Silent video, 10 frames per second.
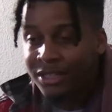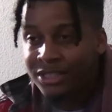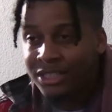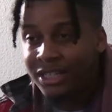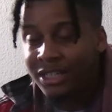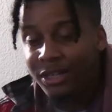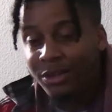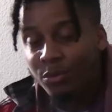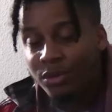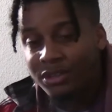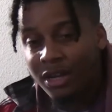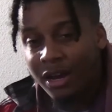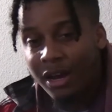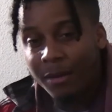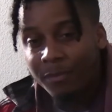she was
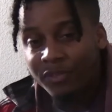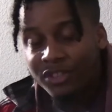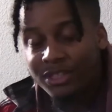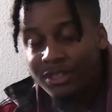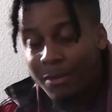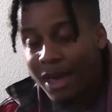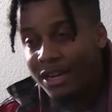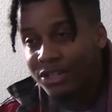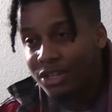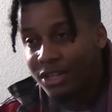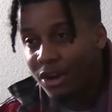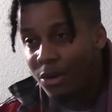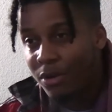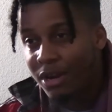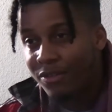um, she's the manager there
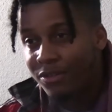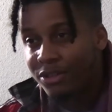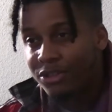or whatever.